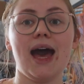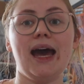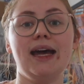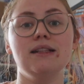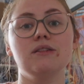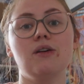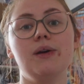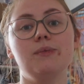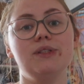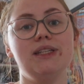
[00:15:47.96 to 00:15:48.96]
And
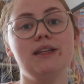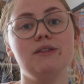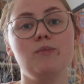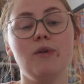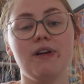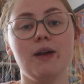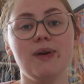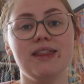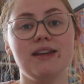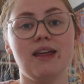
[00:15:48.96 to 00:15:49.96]
I will see you tomorrow
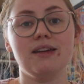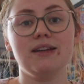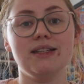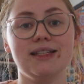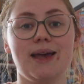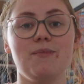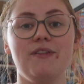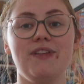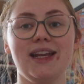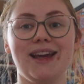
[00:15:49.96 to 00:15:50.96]
with another December
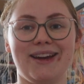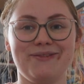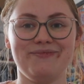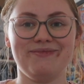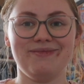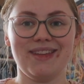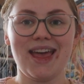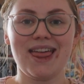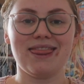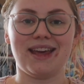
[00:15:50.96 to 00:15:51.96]
video.
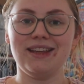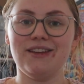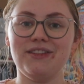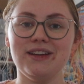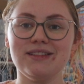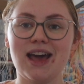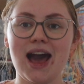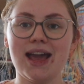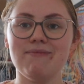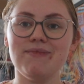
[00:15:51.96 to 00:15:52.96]
Thank you for your
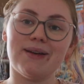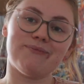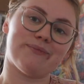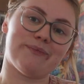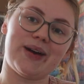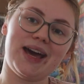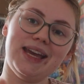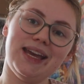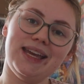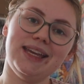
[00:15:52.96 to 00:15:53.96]
time. Bye.